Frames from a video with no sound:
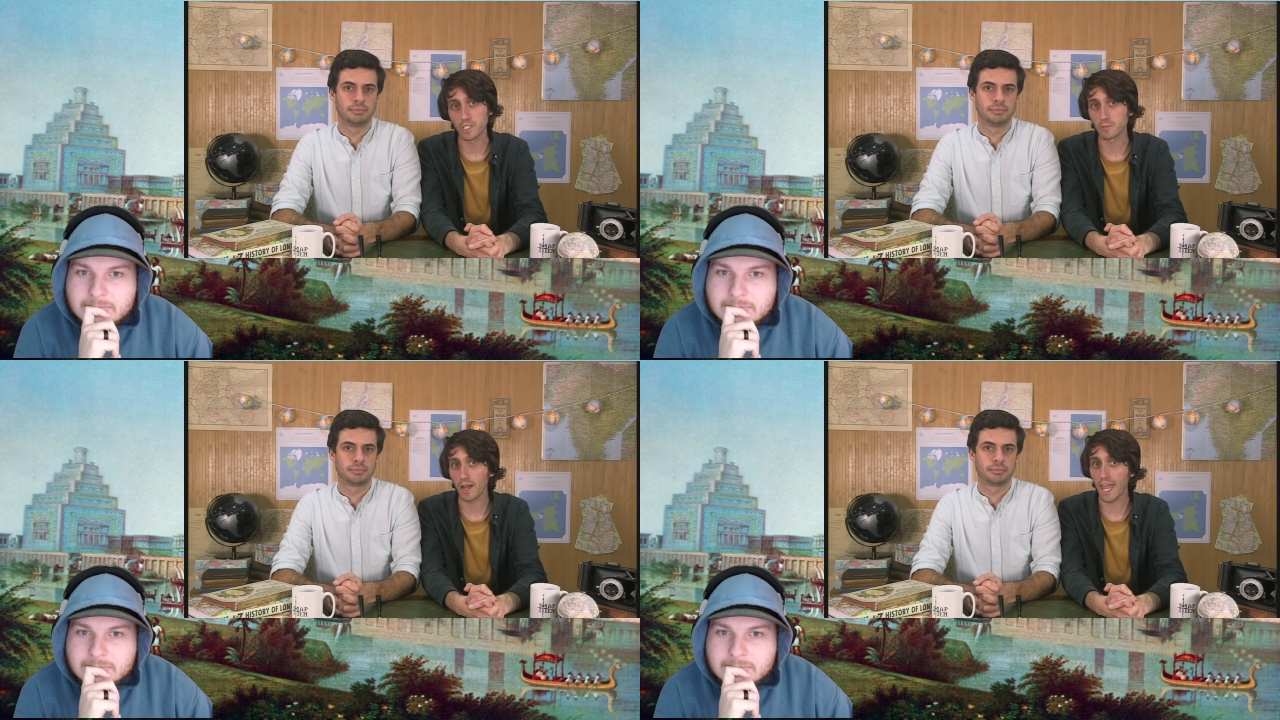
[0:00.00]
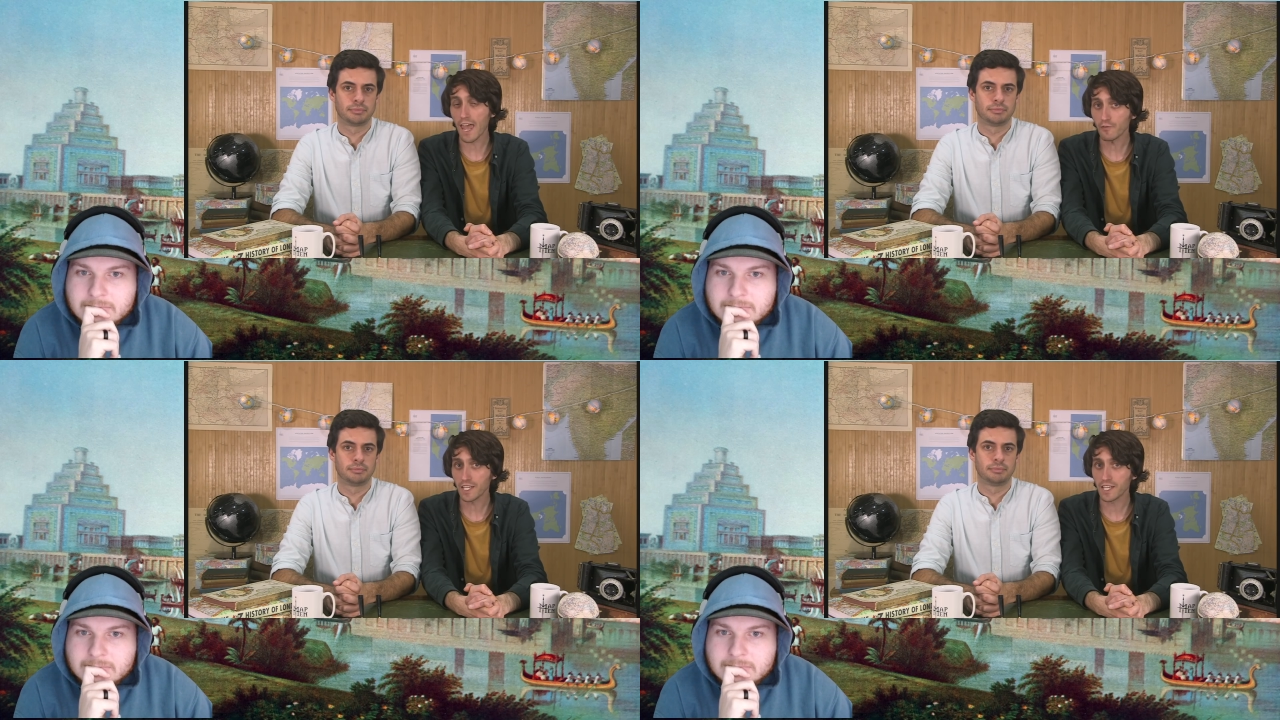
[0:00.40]
Speaker 1: which is why
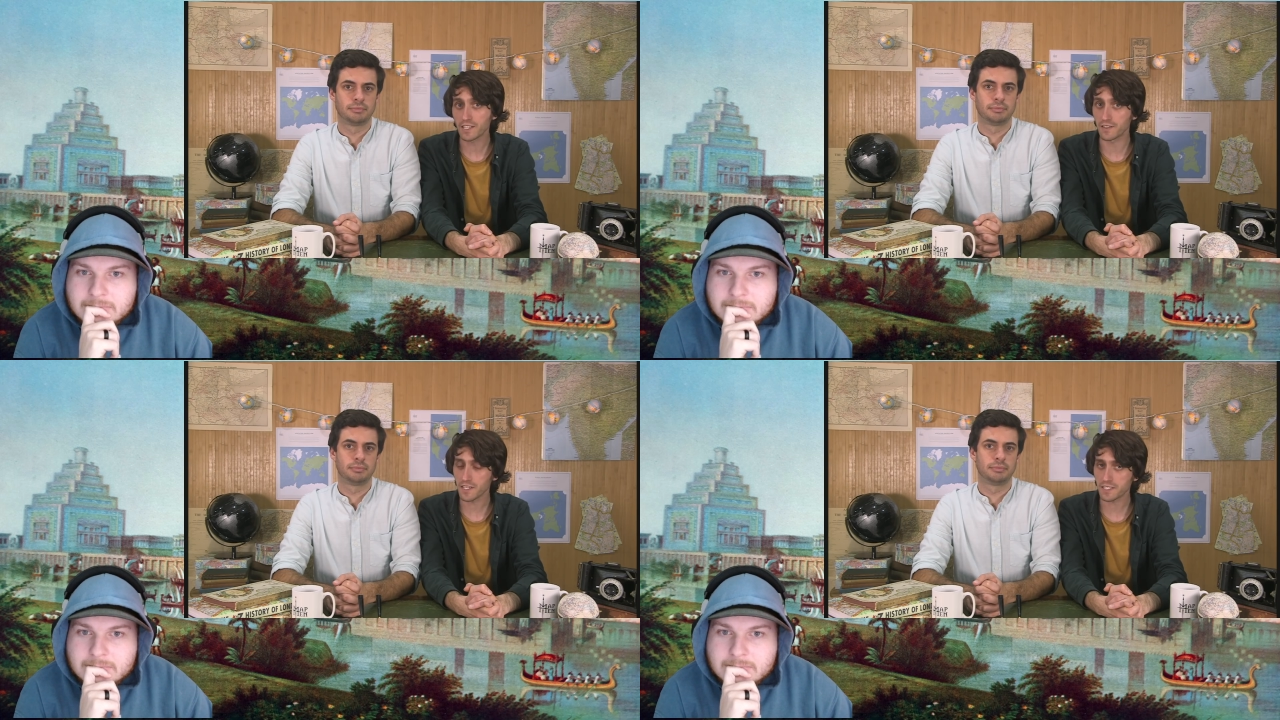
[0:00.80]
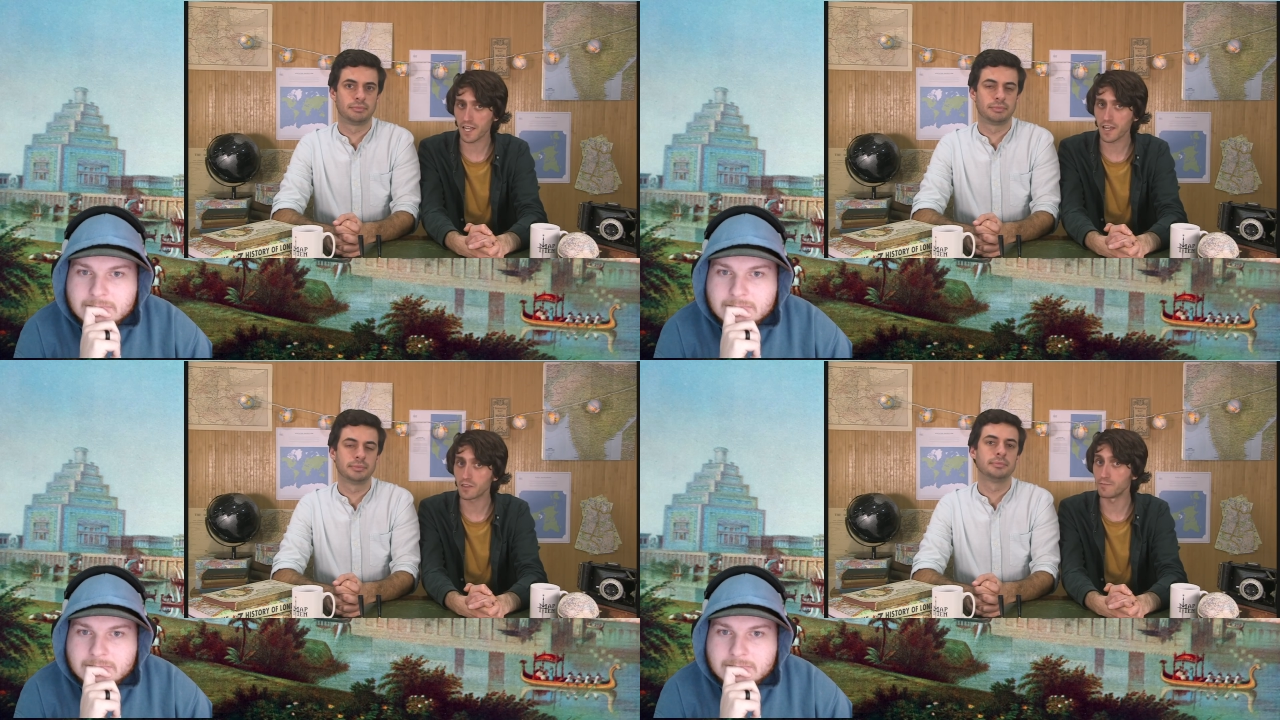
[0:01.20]
every year to this
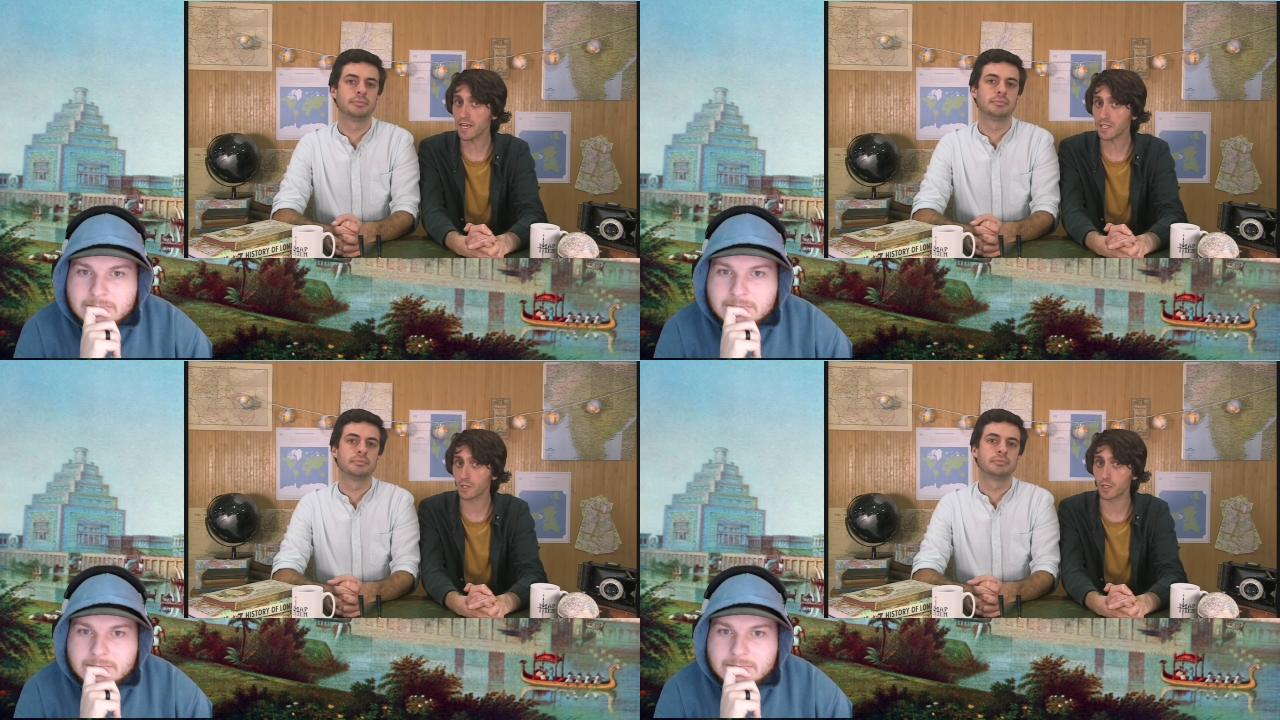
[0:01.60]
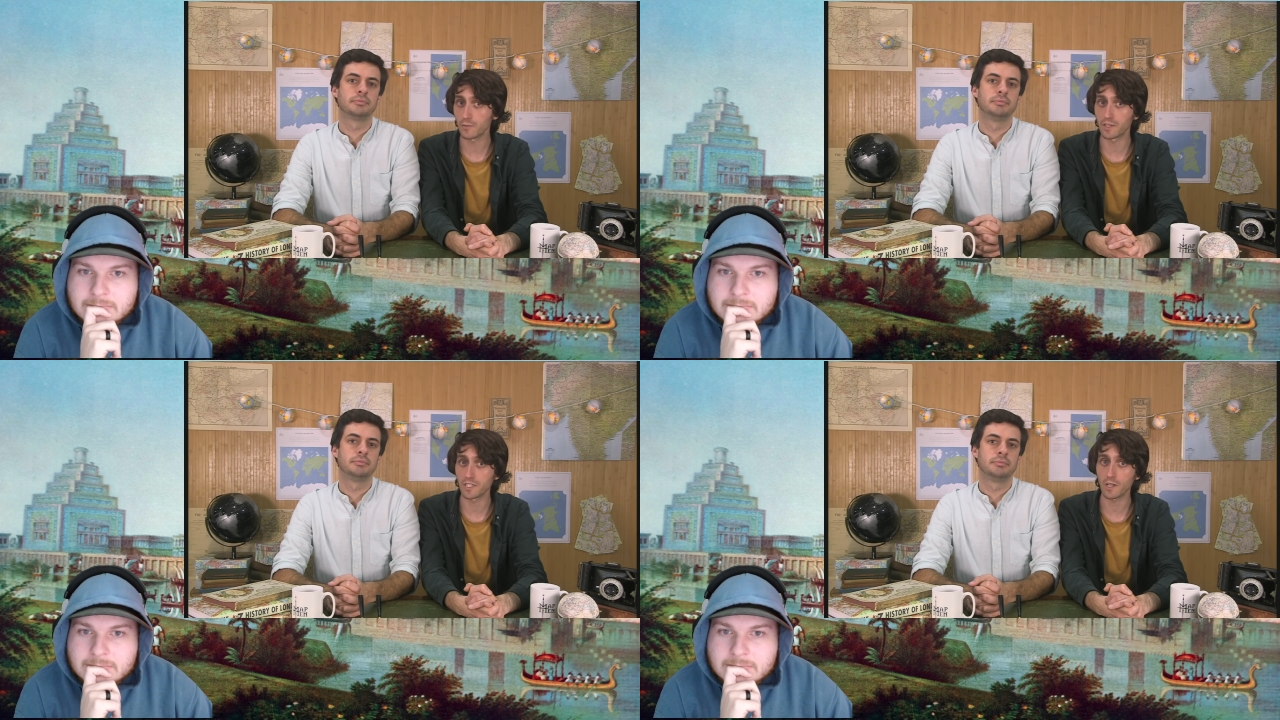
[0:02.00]
day, the medical
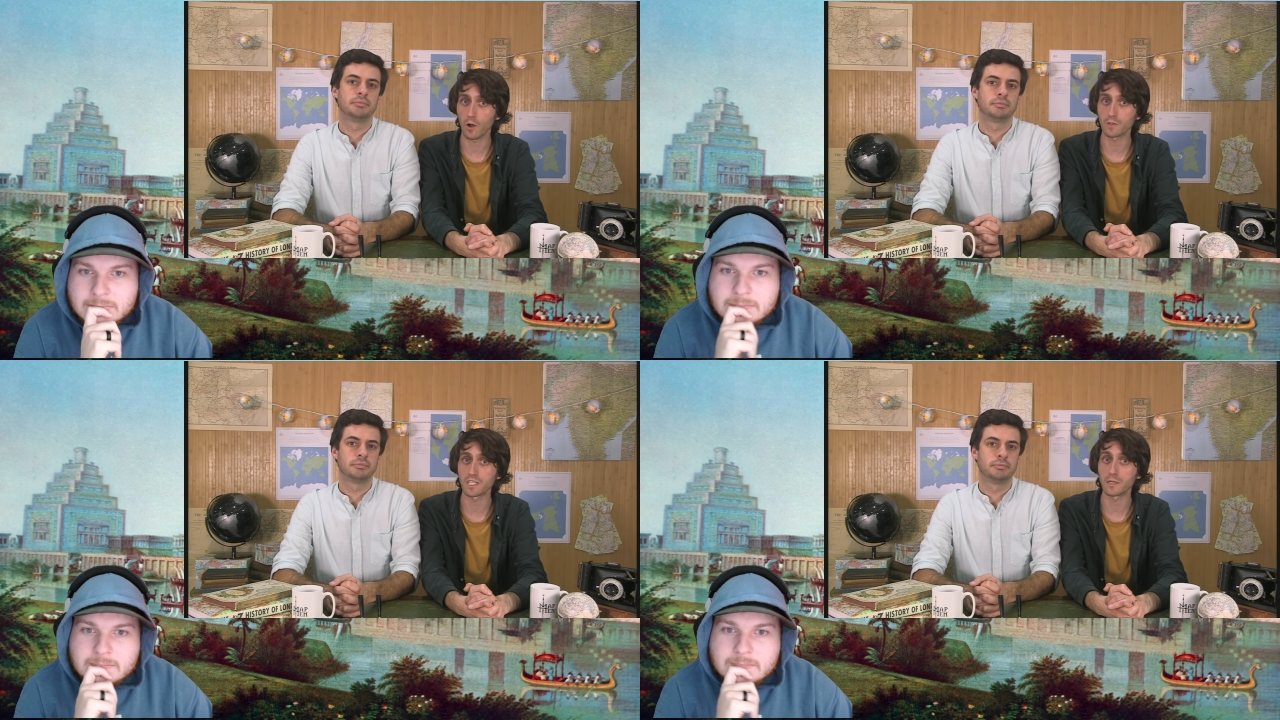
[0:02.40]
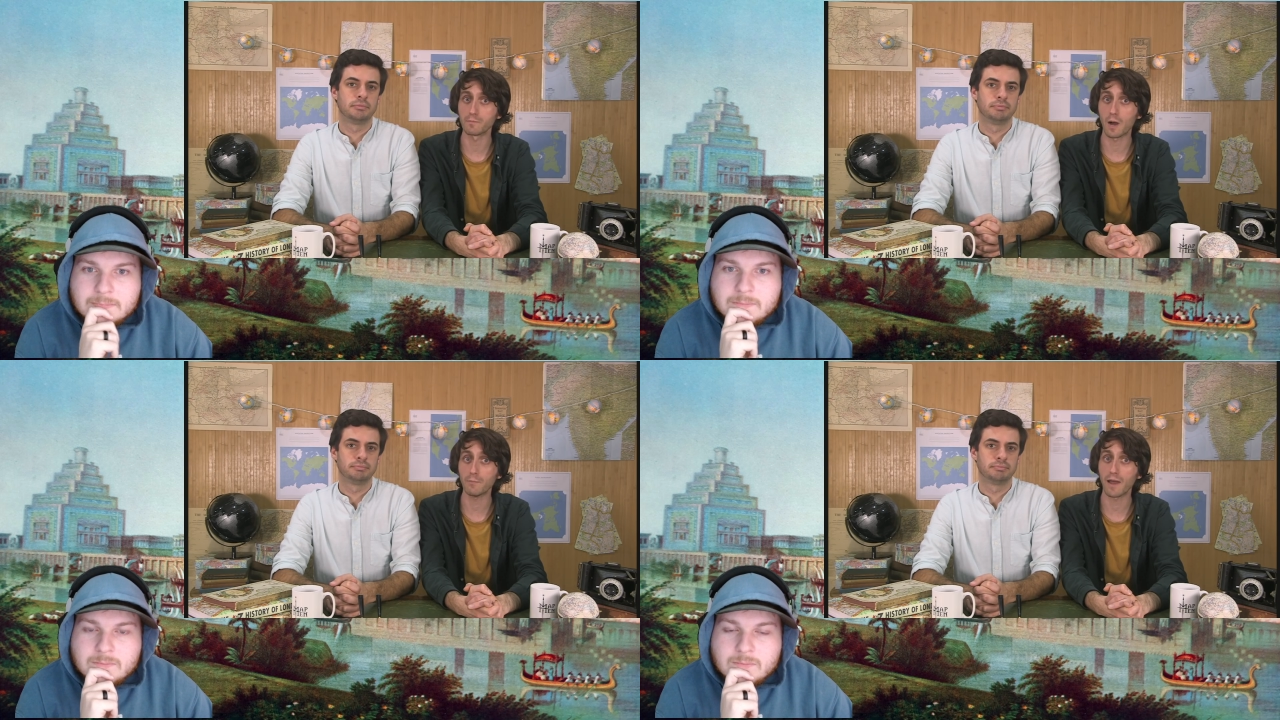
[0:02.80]
community holds the
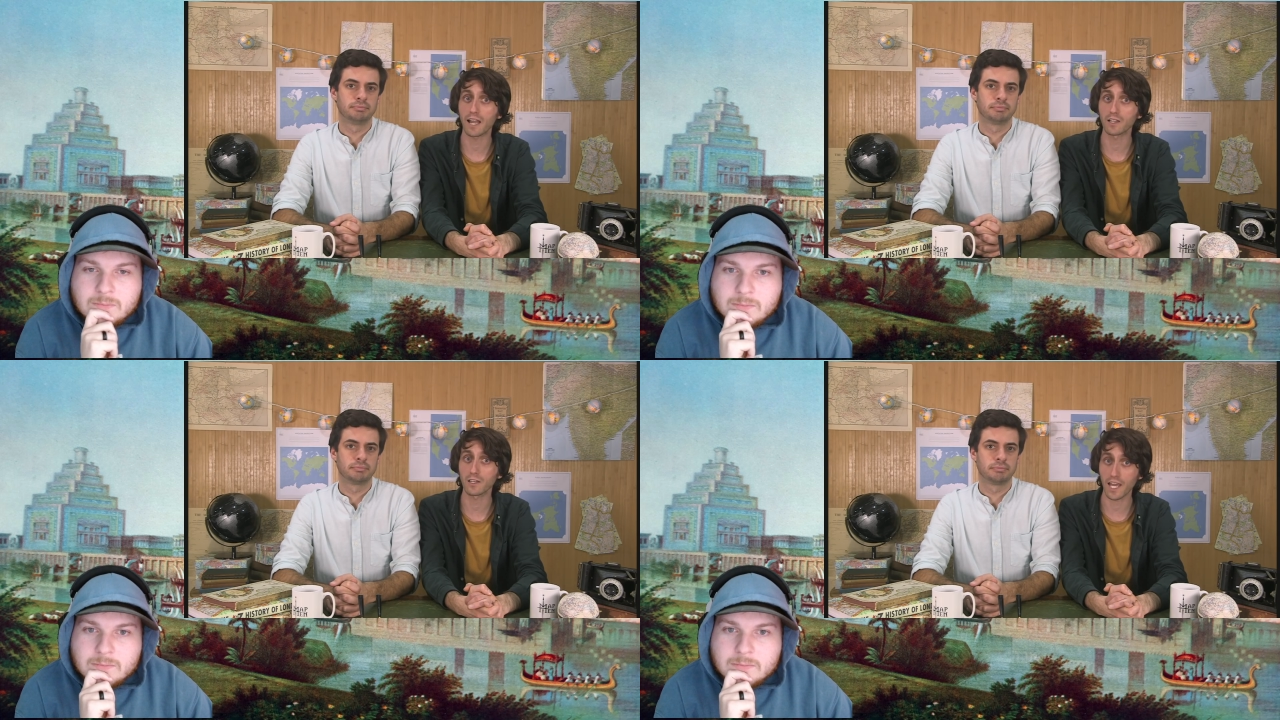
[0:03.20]
Pump Handle